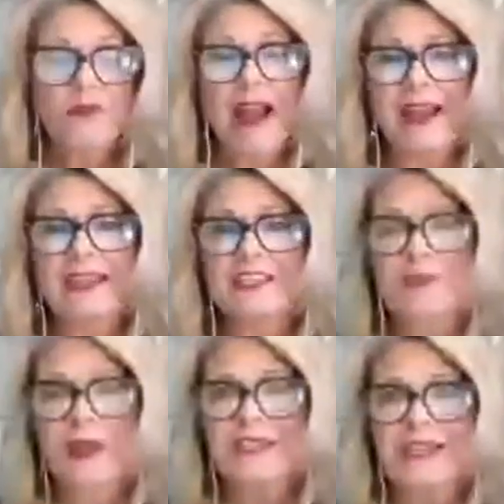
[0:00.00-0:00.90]
I get to
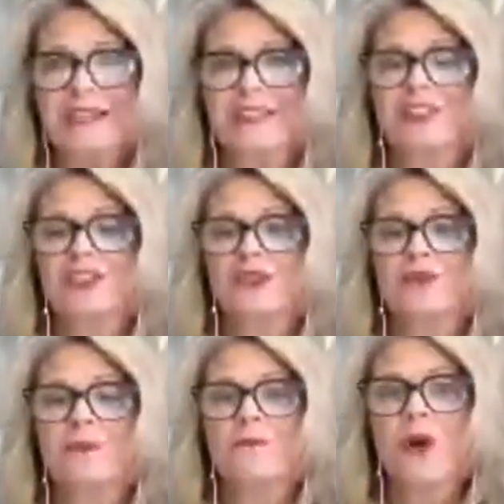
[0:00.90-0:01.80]
my desk and do
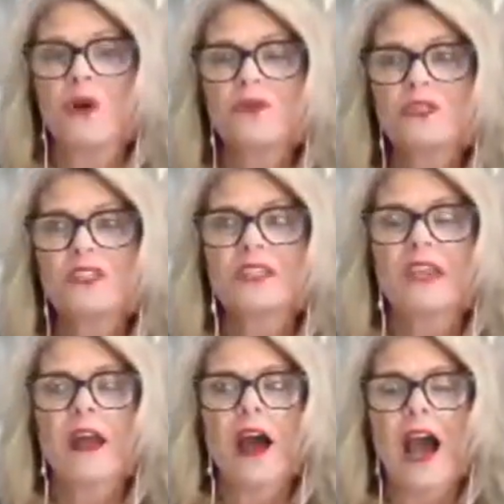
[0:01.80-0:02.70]
the most
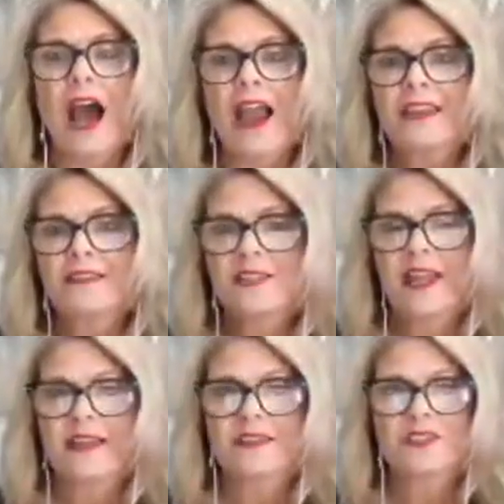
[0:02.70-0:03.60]
high
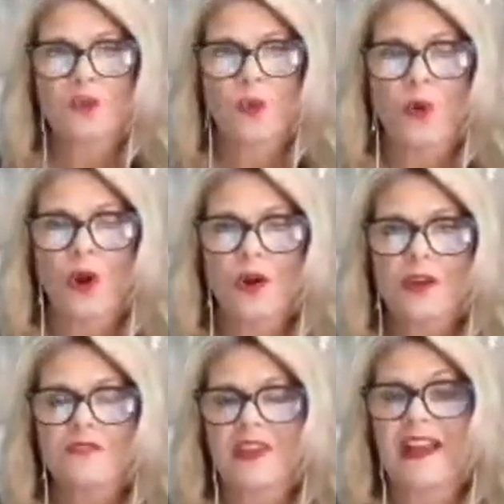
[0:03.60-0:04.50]
intense work
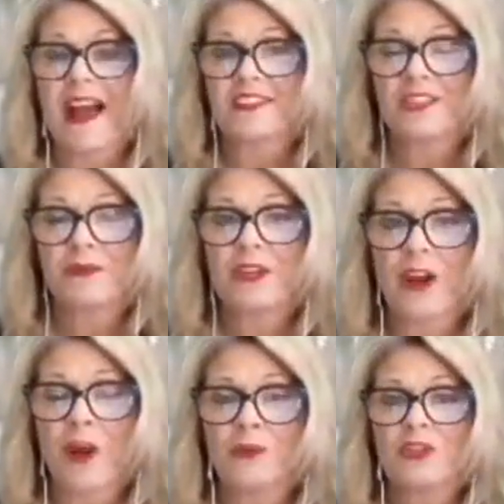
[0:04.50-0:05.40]
that has to be
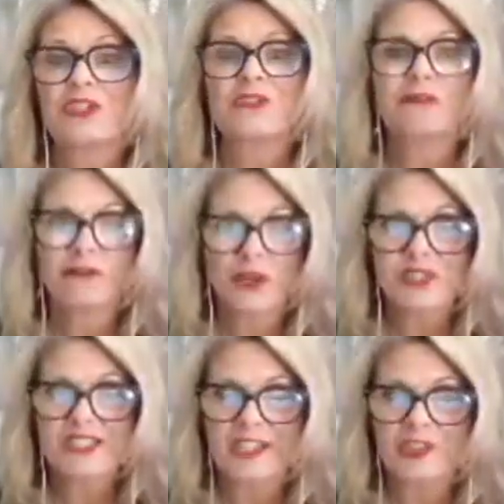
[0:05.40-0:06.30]
accomplished
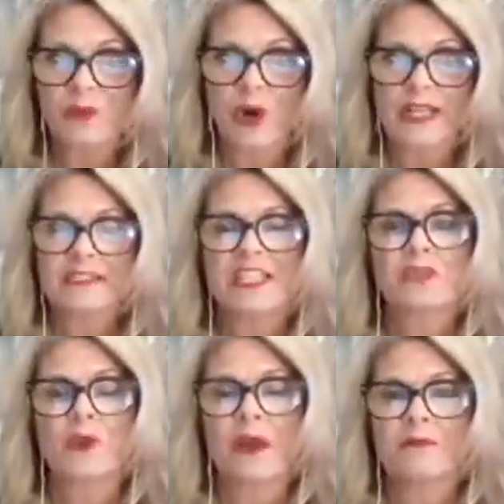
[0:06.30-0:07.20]
first thing in the morning.
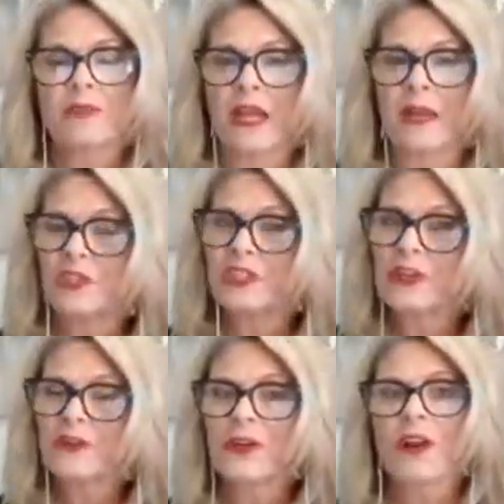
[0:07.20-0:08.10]
That's when I'm
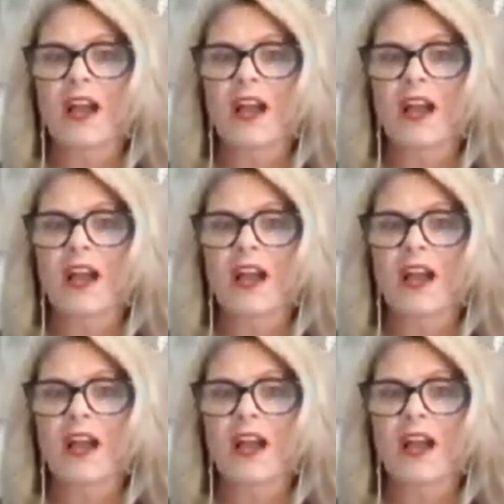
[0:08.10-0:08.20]
clearer, I